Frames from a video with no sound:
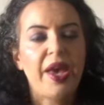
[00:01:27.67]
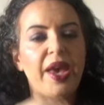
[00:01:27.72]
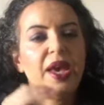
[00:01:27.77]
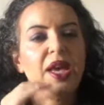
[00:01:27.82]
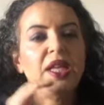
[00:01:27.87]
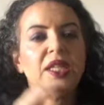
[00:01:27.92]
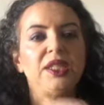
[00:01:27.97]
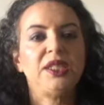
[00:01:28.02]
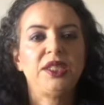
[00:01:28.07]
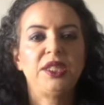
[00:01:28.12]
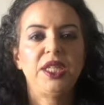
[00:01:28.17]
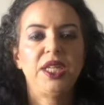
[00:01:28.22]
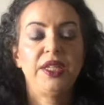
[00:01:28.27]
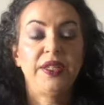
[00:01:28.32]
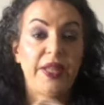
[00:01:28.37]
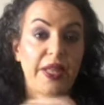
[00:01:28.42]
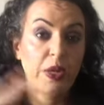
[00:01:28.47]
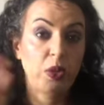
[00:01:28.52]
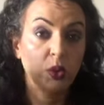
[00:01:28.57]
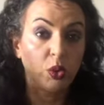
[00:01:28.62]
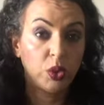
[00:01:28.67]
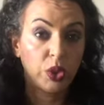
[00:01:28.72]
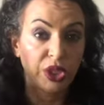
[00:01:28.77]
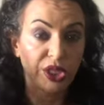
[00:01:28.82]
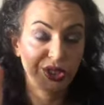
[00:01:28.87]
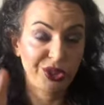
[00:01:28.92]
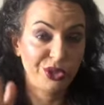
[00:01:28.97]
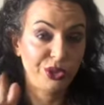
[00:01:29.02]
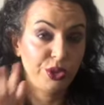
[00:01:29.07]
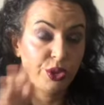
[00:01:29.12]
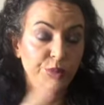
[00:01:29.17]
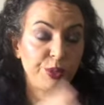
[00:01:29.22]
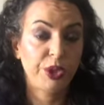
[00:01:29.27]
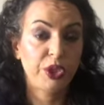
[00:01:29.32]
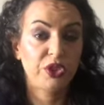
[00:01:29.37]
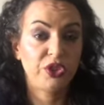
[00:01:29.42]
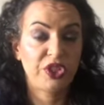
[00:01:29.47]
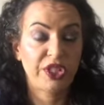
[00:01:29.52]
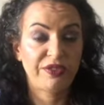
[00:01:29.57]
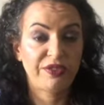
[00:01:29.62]
And they also introduced,
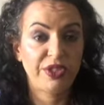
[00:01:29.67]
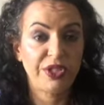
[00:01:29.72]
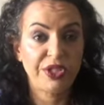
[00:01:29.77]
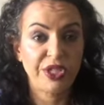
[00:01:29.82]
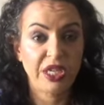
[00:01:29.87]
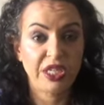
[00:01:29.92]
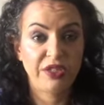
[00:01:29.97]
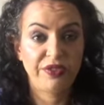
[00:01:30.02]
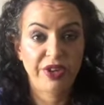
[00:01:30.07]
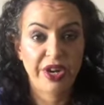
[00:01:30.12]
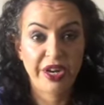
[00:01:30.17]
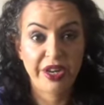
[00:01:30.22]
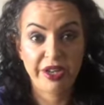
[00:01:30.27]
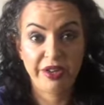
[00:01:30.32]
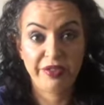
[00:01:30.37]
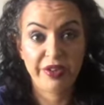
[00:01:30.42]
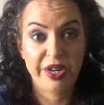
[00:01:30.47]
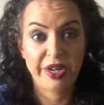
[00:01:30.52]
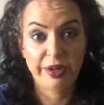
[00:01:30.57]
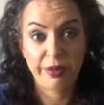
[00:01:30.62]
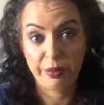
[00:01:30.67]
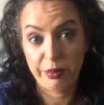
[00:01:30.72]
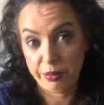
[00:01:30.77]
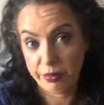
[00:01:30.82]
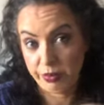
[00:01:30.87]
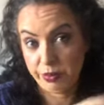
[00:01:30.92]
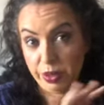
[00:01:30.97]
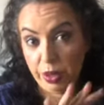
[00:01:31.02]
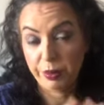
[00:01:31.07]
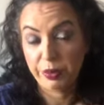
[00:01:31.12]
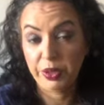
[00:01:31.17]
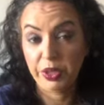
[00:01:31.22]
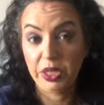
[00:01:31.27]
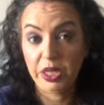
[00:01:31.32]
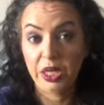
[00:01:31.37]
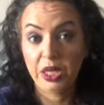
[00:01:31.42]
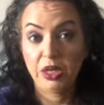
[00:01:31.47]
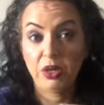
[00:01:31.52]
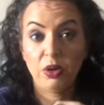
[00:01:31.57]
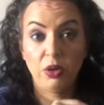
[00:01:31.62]
because Jeffree Star is very, very
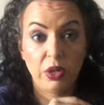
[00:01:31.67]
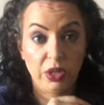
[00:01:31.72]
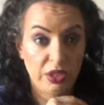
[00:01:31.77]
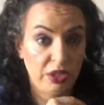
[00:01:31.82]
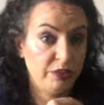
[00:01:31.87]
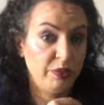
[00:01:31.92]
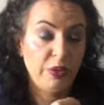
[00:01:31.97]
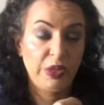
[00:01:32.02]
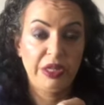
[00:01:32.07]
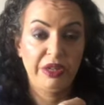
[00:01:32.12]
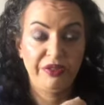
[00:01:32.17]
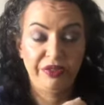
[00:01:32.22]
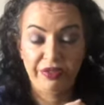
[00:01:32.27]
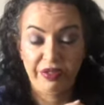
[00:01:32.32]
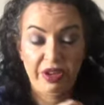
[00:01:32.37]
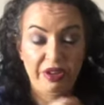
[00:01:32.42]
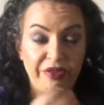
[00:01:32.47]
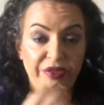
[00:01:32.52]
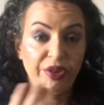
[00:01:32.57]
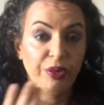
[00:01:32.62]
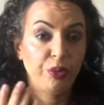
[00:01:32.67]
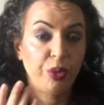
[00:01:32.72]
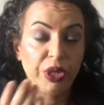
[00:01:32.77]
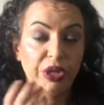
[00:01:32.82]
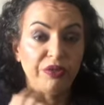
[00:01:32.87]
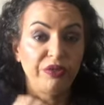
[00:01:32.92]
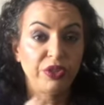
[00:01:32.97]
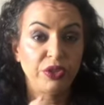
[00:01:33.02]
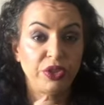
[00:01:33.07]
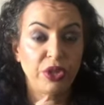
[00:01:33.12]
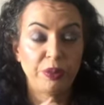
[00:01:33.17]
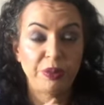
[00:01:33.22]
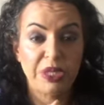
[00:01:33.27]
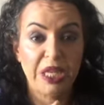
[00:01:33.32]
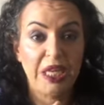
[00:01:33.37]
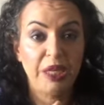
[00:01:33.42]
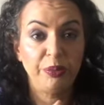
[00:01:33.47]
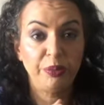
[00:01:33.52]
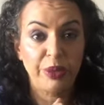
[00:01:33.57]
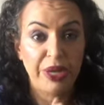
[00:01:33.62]
popular, or one of the top
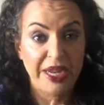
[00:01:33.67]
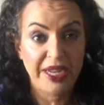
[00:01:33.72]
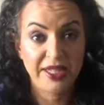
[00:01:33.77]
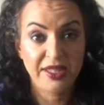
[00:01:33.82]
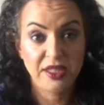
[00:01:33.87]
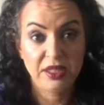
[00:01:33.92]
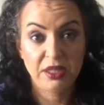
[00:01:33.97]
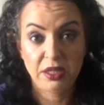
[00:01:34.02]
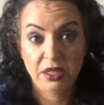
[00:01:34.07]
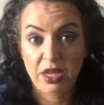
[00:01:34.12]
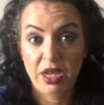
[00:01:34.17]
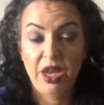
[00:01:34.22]
selling brands